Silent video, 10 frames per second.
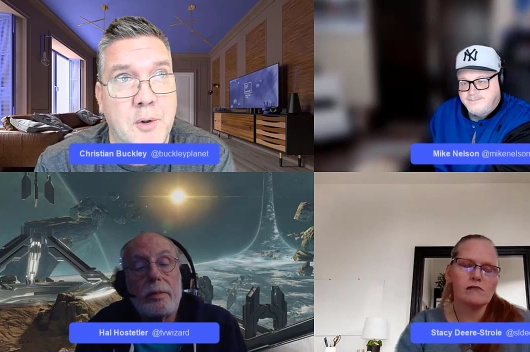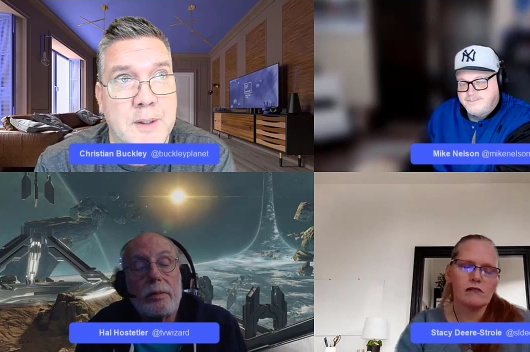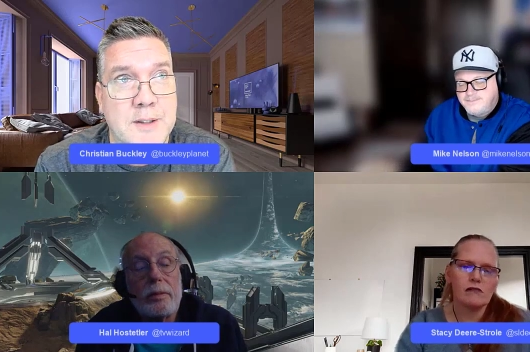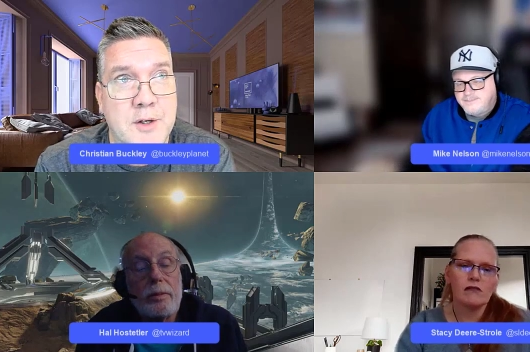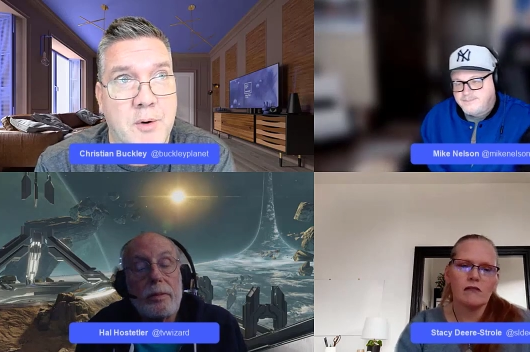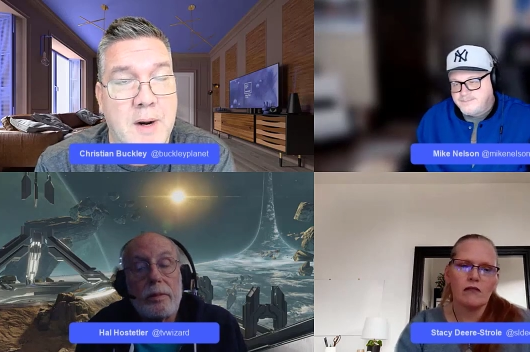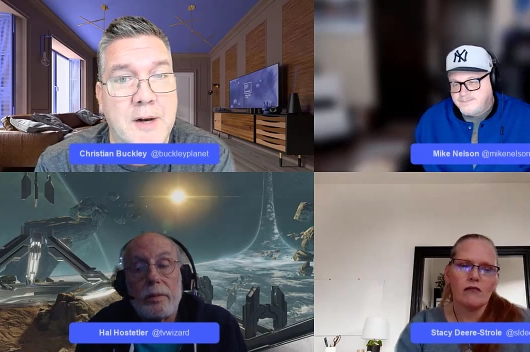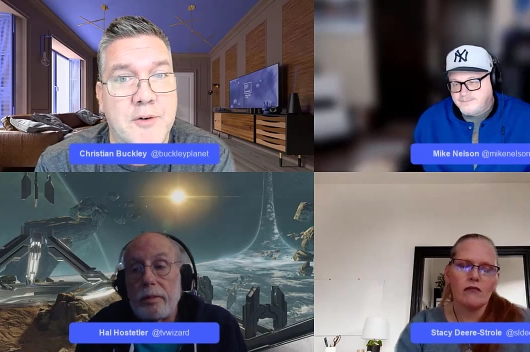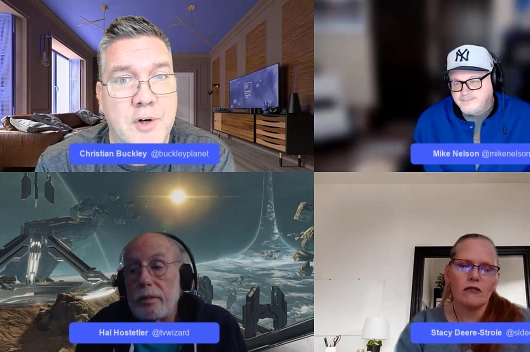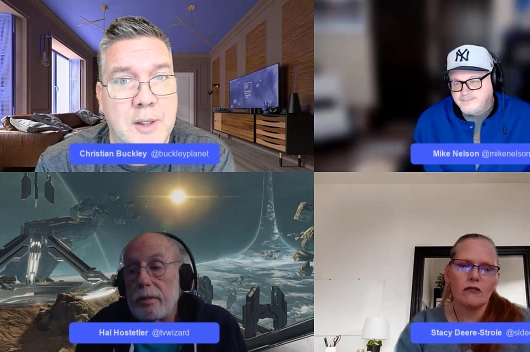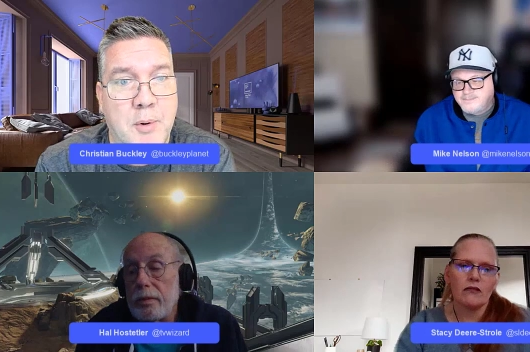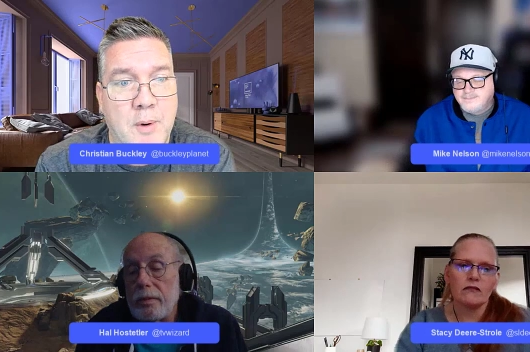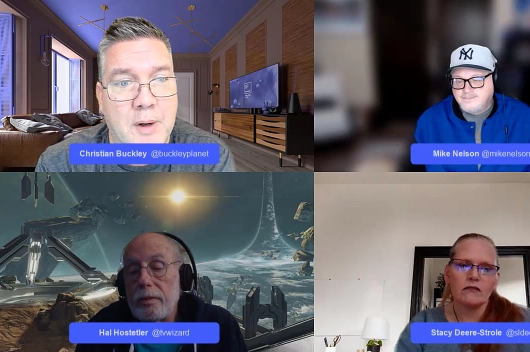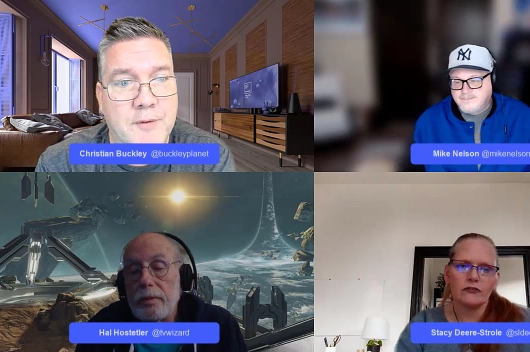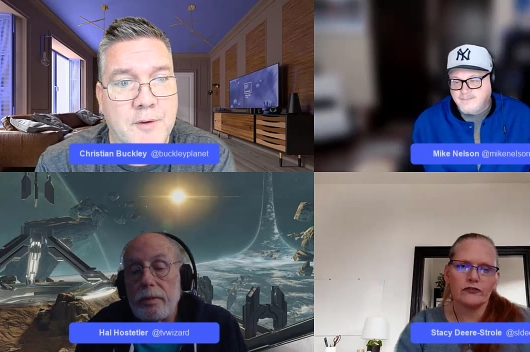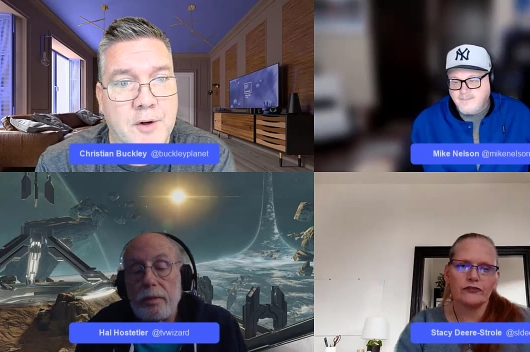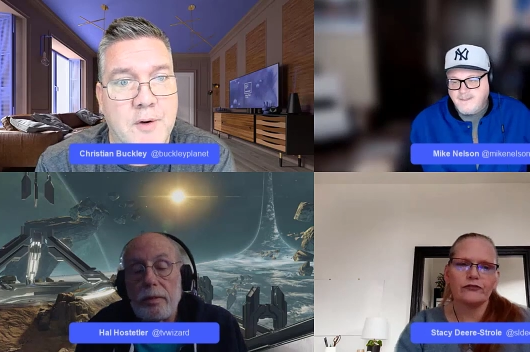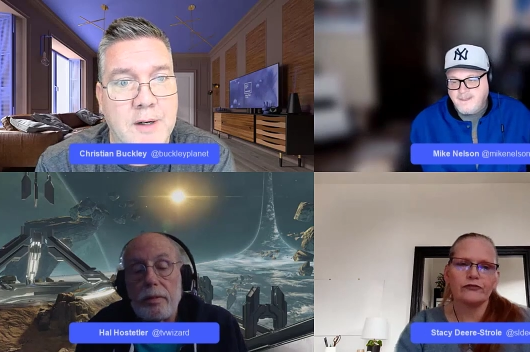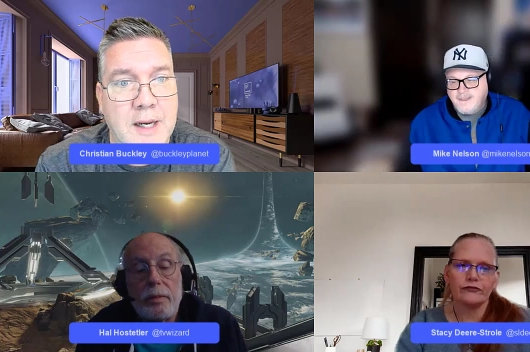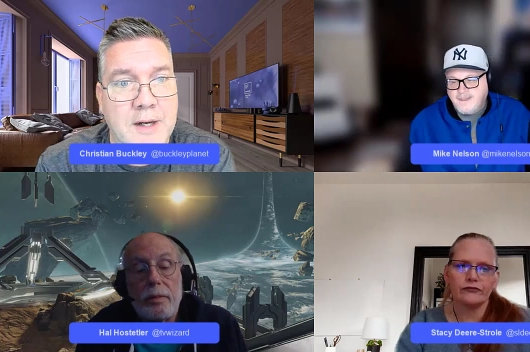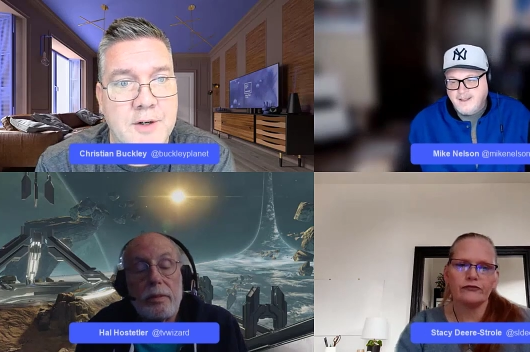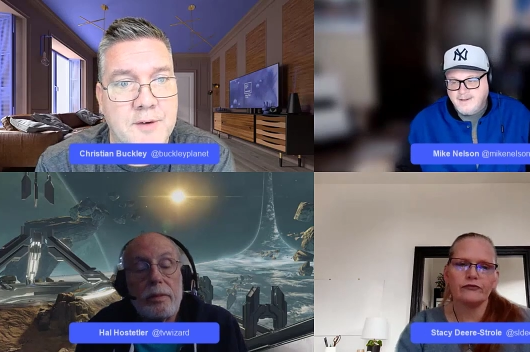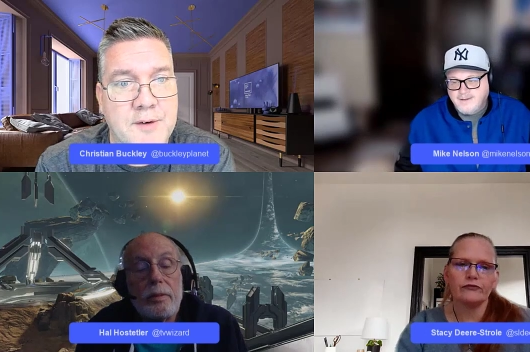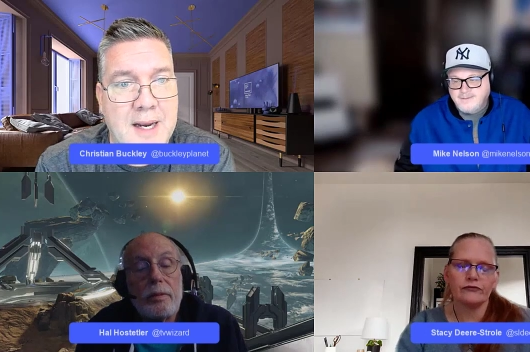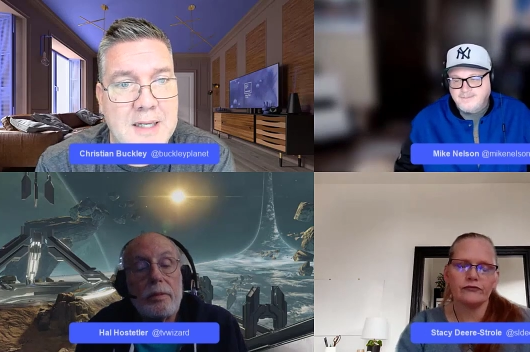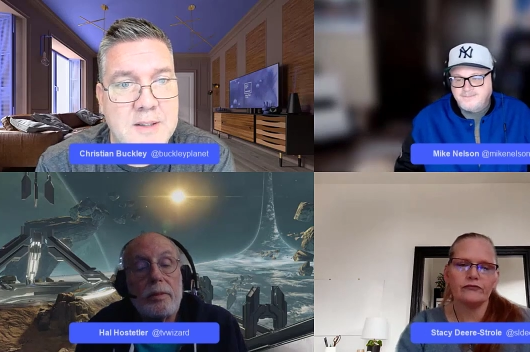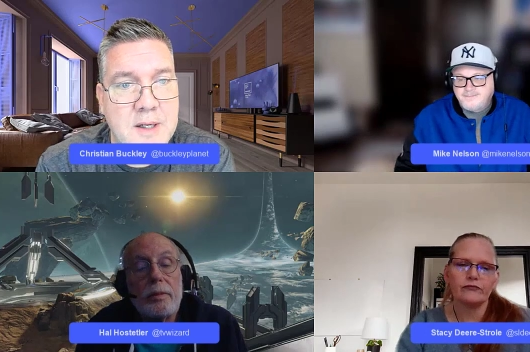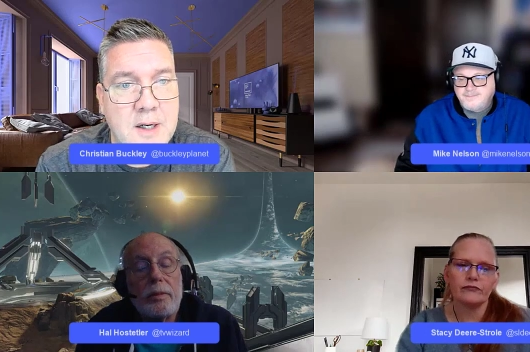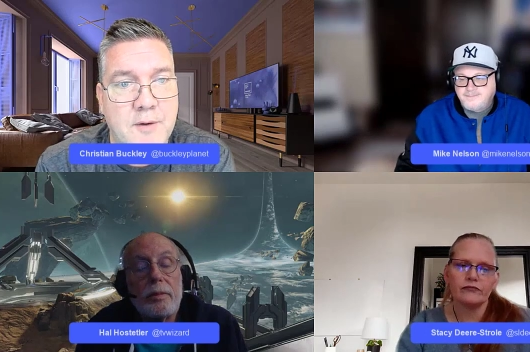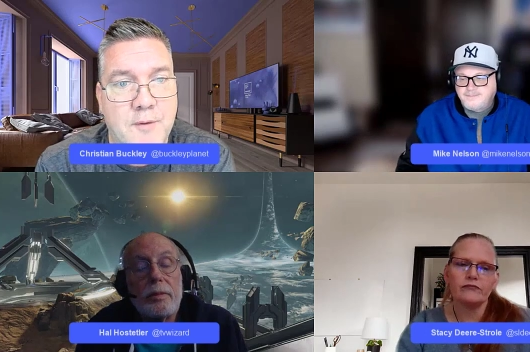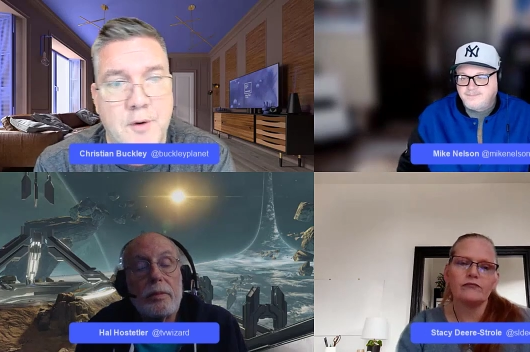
Speaker 1: do is your entry point for the creation of the task